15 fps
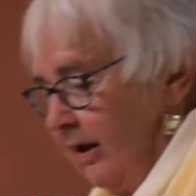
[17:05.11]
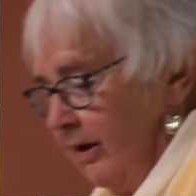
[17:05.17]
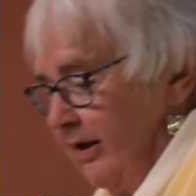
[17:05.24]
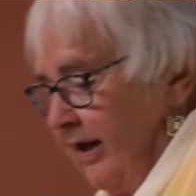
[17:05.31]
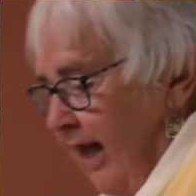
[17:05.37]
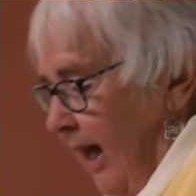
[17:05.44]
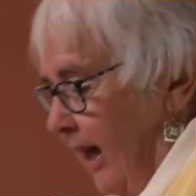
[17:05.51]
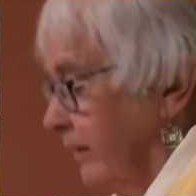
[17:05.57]

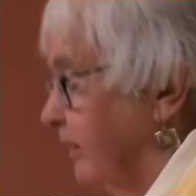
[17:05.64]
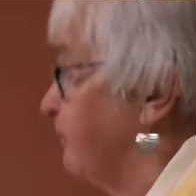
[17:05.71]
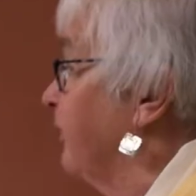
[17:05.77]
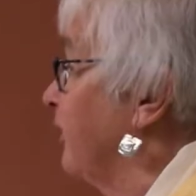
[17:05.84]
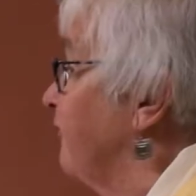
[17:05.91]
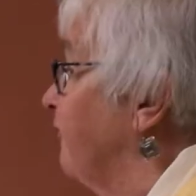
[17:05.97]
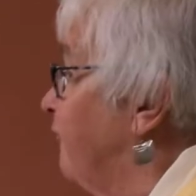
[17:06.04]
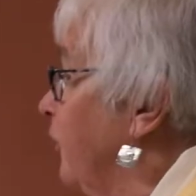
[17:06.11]
could get to
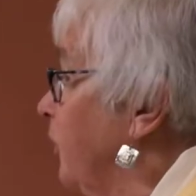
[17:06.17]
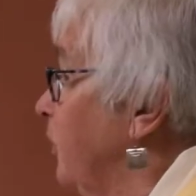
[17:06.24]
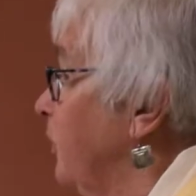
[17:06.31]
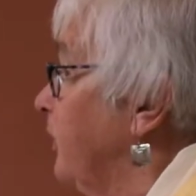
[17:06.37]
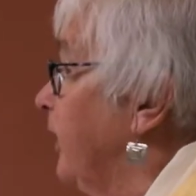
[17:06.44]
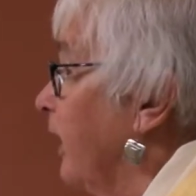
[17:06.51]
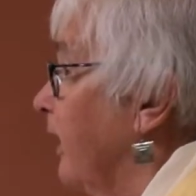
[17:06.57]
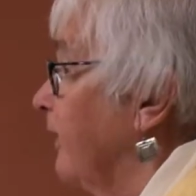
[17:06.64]
put
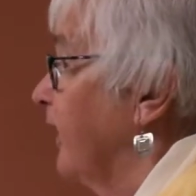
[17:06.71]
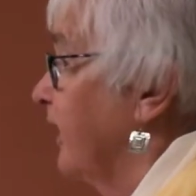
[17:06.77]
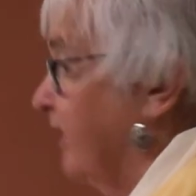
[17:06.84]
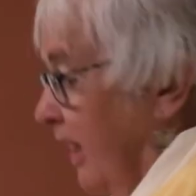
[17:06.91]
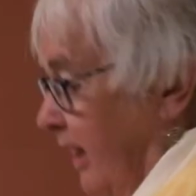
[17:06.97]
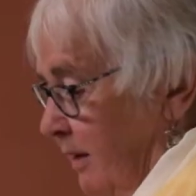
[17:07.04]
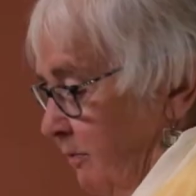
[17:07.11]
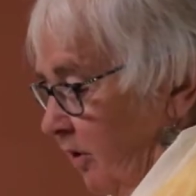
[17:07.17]
food on the
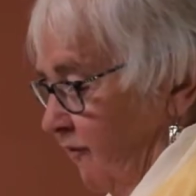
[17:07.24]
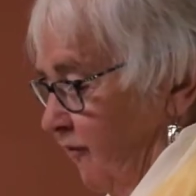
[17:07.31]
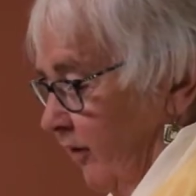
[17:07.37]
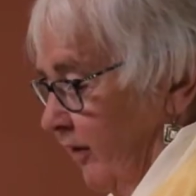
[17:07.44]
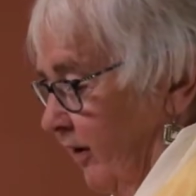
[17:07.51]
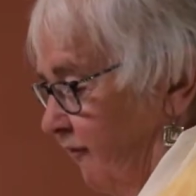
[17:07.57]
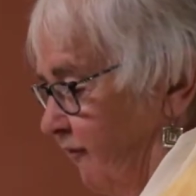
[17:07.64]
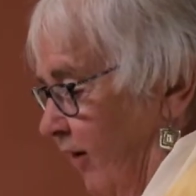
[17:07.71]
table for
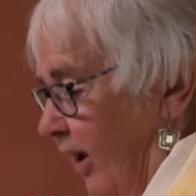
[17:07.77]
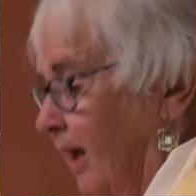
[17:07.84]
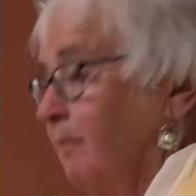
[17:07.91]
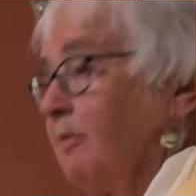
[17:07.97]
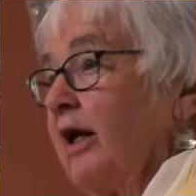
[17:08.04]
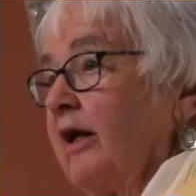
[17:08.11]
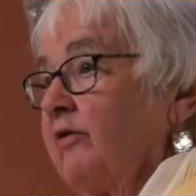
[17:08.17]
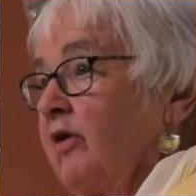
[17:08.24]
their
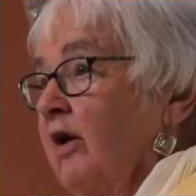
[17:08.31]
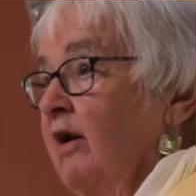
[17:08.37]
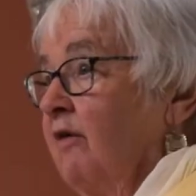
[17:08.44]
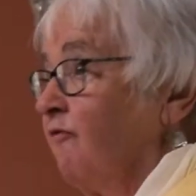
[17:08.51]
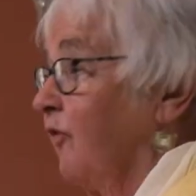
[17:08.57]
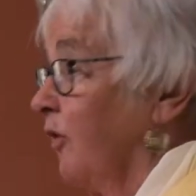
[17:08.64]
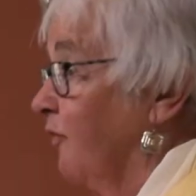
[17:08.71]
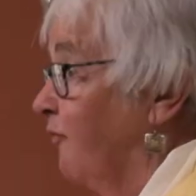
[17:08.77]
families.
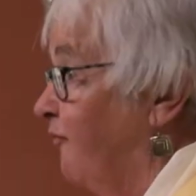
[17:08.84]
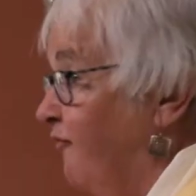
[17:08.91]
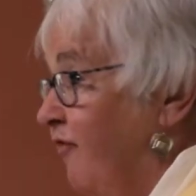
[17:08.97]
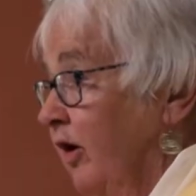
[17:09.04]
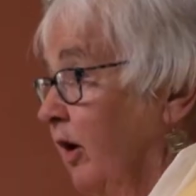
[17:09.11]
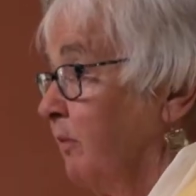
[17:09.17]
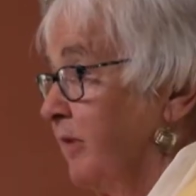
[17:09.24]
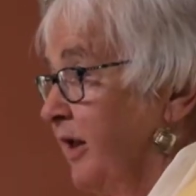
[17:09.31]

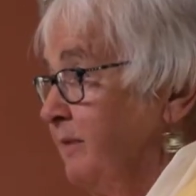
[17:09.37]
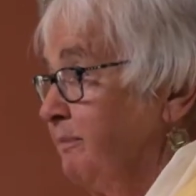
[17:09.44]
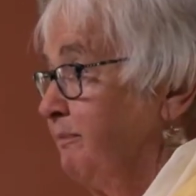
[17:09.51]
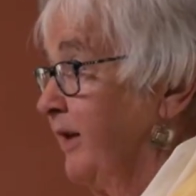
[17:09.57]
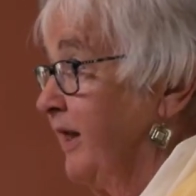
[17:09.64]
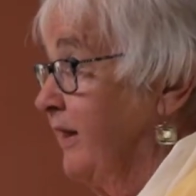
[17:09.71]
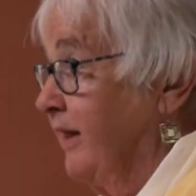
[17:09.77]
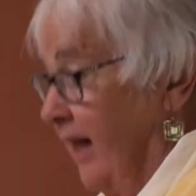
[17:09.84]
Fulfillment
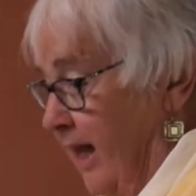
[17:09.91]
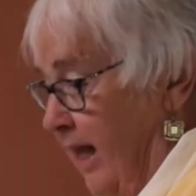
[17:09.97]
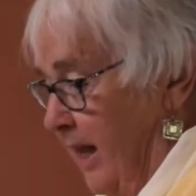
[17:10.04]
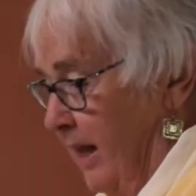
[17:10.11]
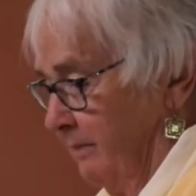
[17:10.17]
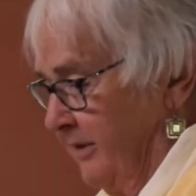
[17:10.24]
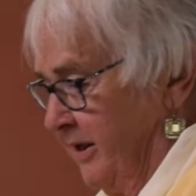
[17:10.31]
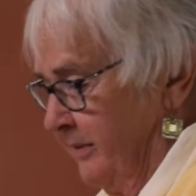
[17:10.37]
be
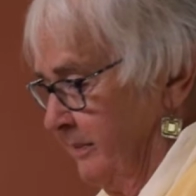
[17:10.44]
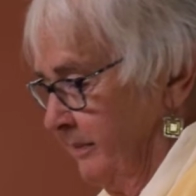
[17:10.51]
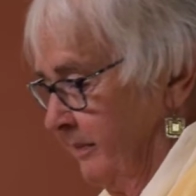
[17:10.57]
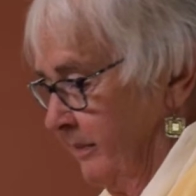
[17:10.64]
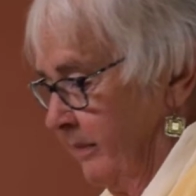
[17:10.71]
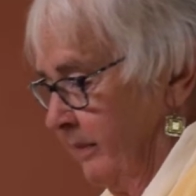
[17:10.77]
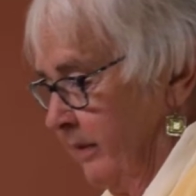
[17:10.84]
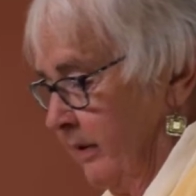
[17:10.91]
damned.
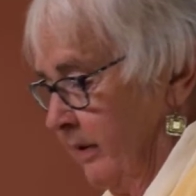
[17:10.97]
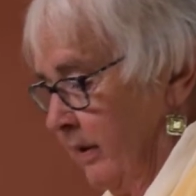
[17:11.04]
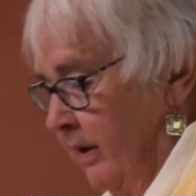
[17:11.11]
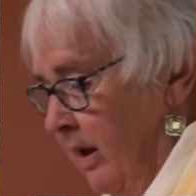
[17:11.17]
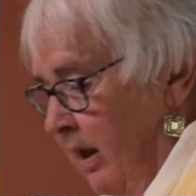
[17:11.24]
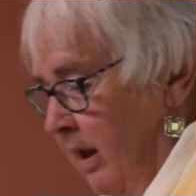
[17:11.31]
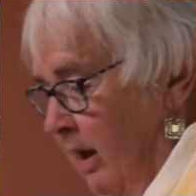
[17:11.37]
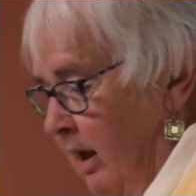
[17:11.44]

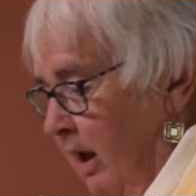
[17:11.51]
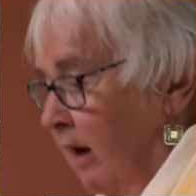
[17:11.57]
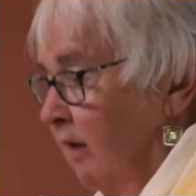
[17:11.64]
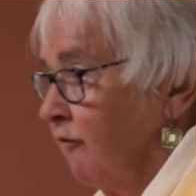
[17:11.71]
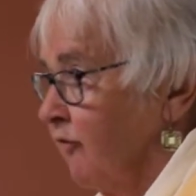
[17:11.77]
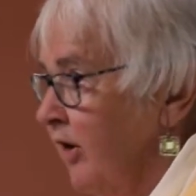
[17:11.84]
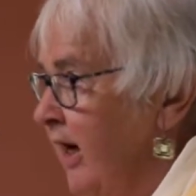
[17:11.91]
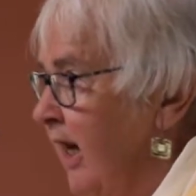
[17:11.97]

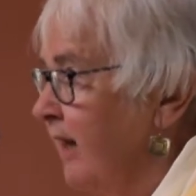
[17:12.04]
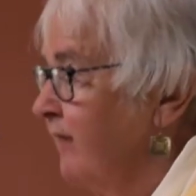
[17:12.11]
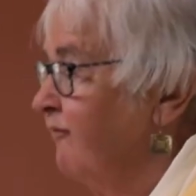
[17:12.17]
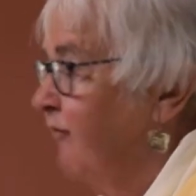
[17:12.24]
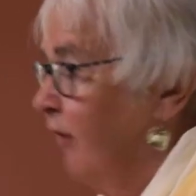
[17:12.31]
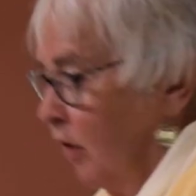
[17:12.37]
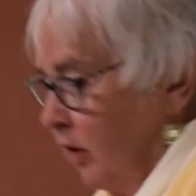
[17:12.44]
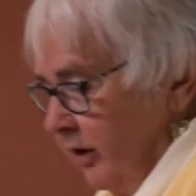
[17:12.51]
Friedan
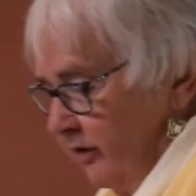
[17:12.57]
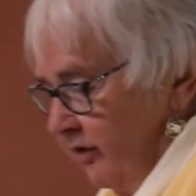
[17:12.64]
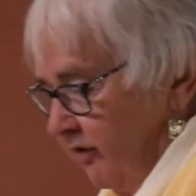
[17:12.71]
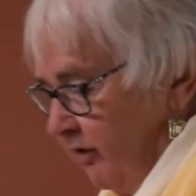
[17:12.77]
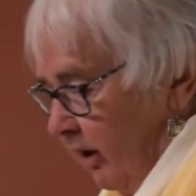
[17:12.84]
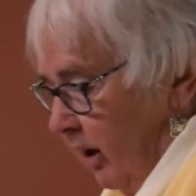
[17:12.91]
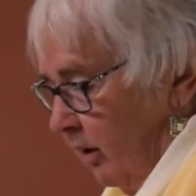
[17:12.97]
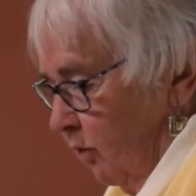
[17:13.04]

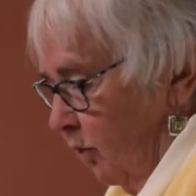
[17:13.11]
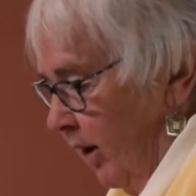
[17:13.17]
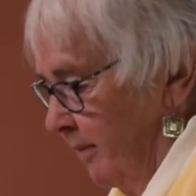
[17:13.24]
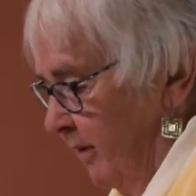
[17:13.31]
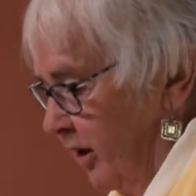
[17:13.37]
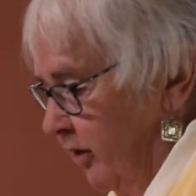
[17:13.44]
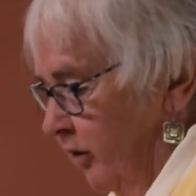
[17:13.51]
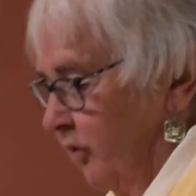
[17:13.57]
focused on
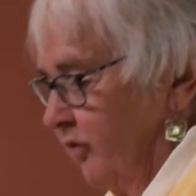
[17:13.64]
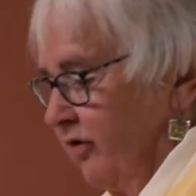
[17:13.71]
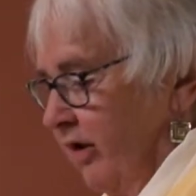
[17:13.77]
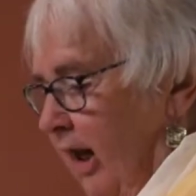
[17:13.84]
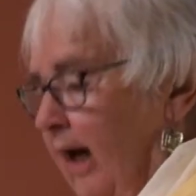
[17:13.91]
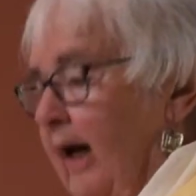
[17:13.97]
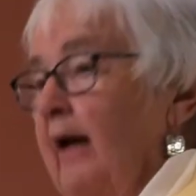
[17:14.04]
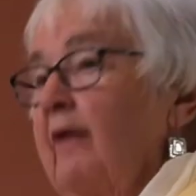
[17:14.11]
women whose
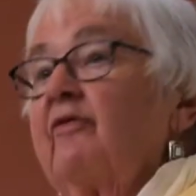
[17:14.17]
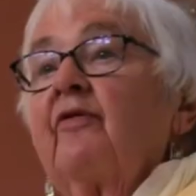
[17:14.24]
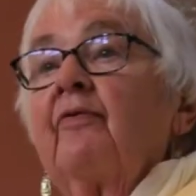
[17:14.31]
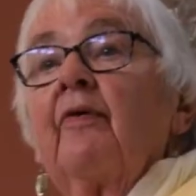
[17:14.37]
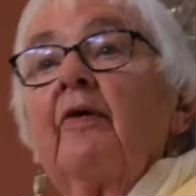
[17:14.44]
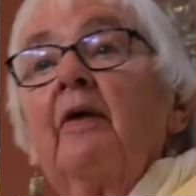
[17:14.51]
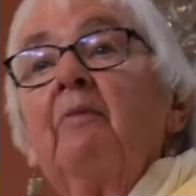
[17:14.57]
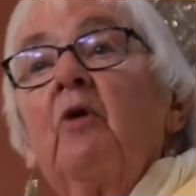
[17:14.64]
lives,
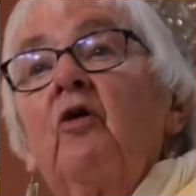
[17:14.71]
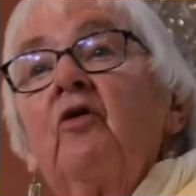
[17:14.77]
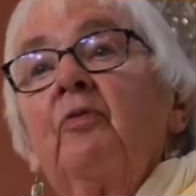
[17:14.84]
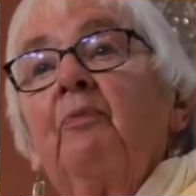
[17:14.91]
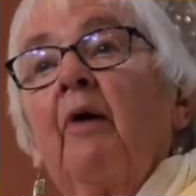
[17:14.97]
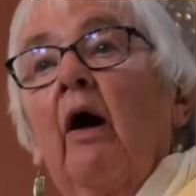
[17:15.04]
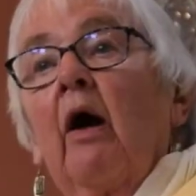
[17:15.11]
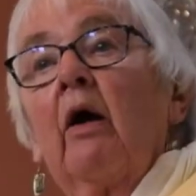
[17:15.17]
for the
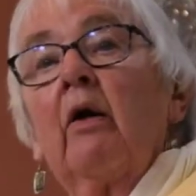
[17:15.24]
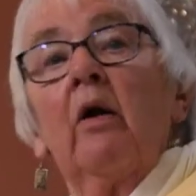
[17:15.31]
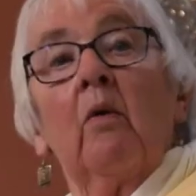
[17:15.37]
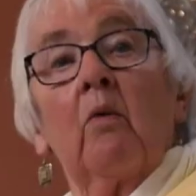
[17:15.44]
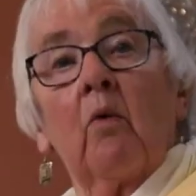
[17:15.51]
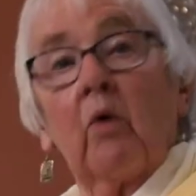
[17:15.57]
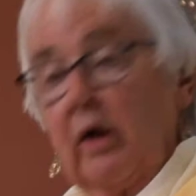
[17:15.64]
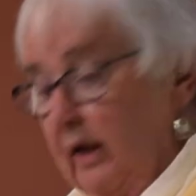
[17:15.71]
most part,
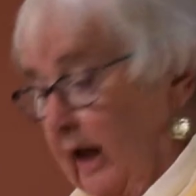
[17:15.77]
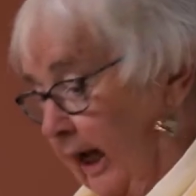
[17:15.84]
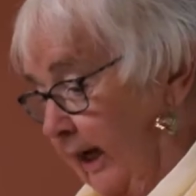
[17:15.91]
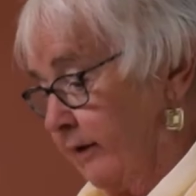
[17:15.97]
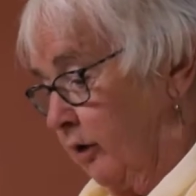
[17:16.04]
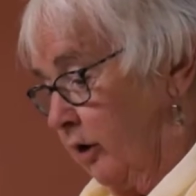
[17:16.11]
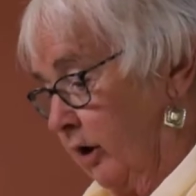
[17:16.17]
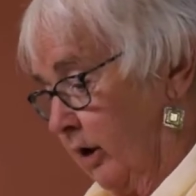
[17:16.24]
were like
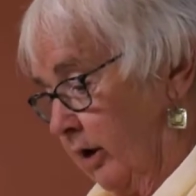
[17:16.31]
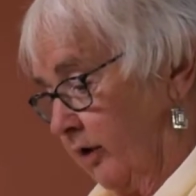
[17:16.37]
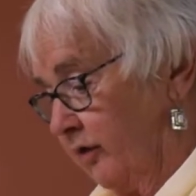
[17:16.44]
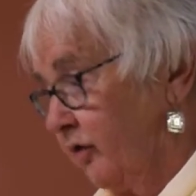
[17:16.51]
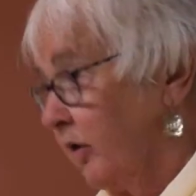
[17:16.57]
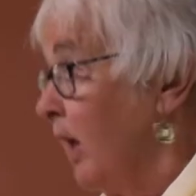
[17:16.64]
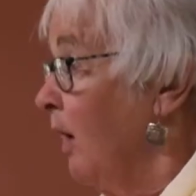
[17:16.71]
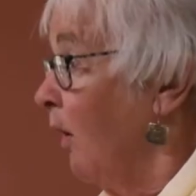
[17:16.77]
hers.
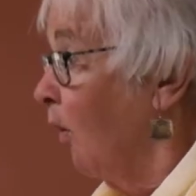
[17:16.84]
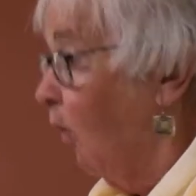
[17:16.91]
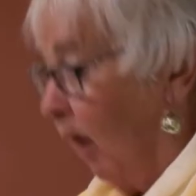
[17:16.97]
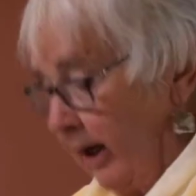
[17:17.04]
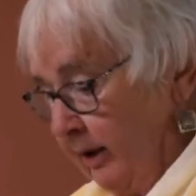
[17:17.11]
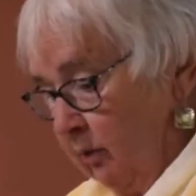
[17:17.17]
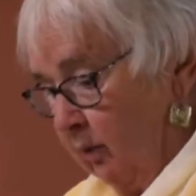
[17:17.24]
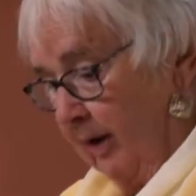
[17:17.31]

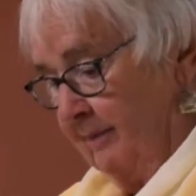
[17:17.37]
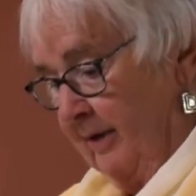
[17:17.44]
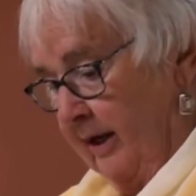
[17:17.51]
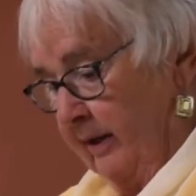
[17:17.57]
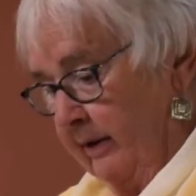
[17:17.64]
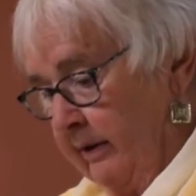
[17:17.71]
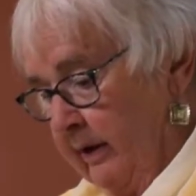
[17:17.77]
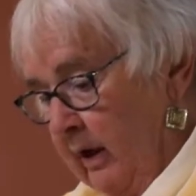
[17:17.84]
White
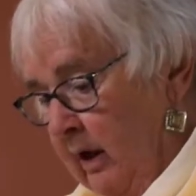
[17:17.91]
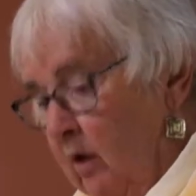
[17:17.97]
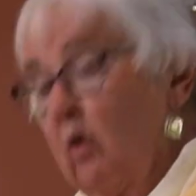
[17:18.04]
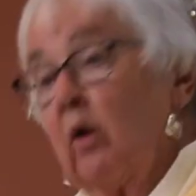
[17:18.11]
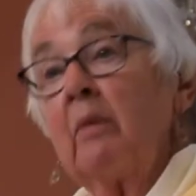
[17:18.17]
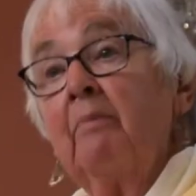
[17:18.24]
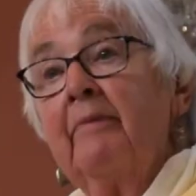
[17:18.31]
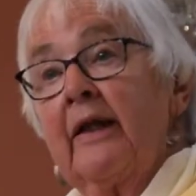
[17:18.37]
women who
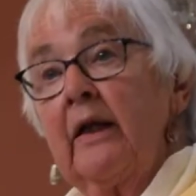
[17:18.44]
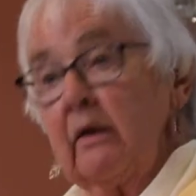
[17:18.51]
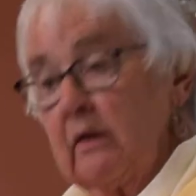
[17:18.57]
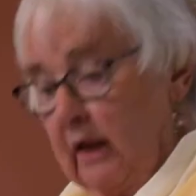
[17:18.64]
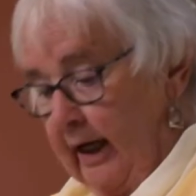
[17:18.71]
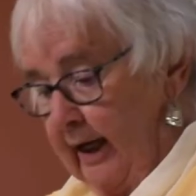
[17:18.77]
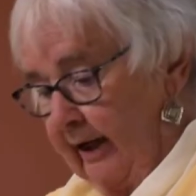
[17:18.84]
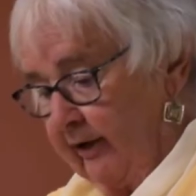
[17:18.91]
were middle
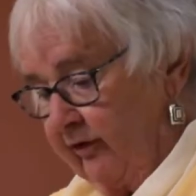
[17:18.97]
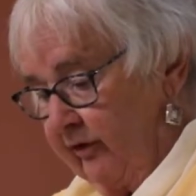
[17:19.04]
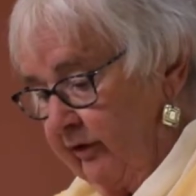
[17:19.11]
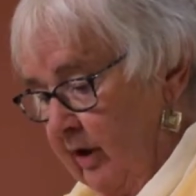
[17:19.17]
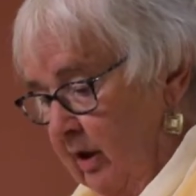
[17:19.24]
class,